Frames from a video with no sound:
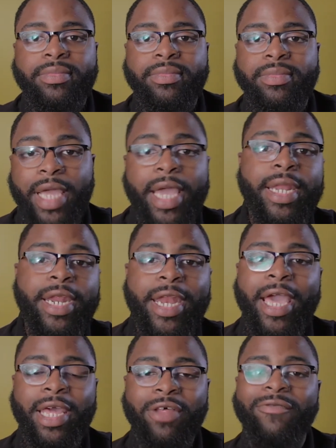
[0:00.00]
they in the
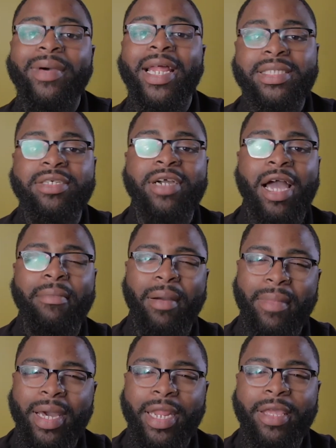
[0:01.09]
negative, but I still got my
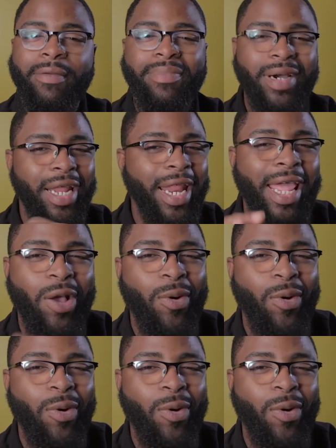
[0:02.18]
money. But it didn't